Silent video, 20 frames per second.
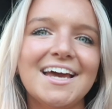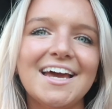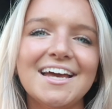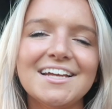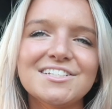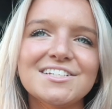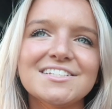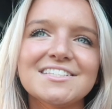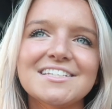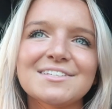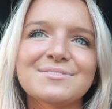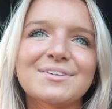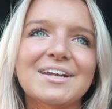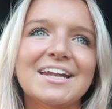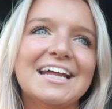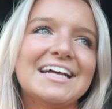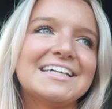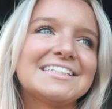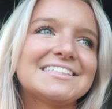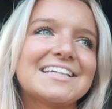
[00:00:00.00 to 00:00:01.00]
It just is what
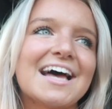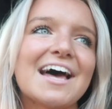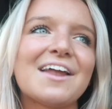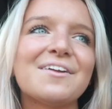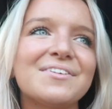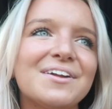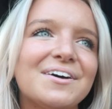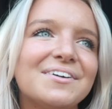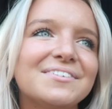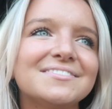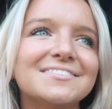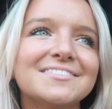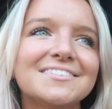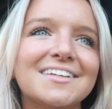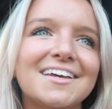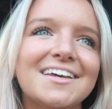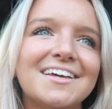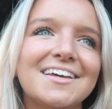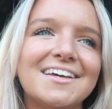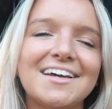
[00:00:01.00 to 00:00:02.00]
it is. I don't know.
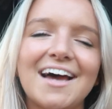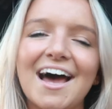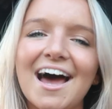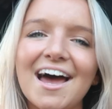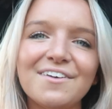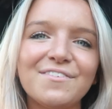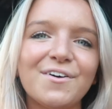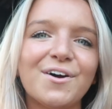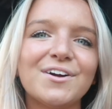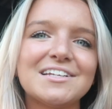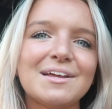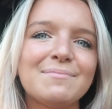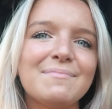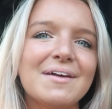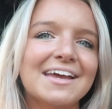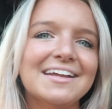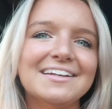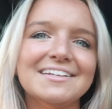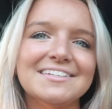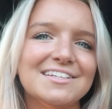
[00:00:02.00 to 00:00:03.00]
I have a hard time
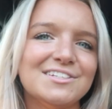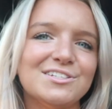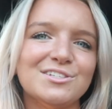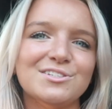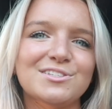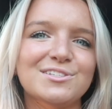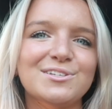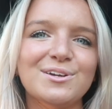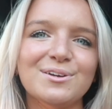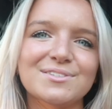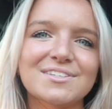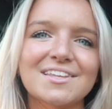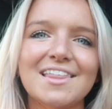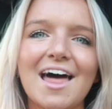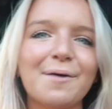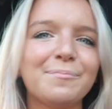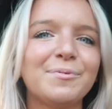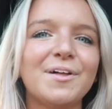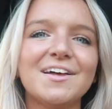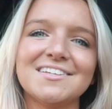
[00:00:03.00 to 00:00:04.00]
making decisions too, so
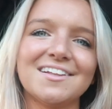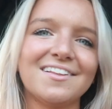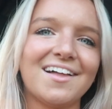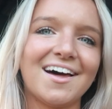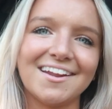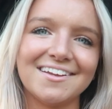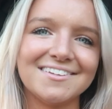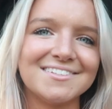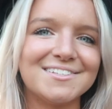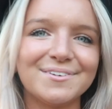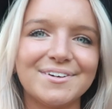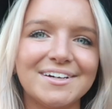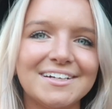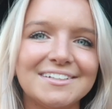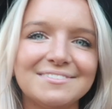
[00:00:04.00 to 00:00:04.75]
that plays a lot into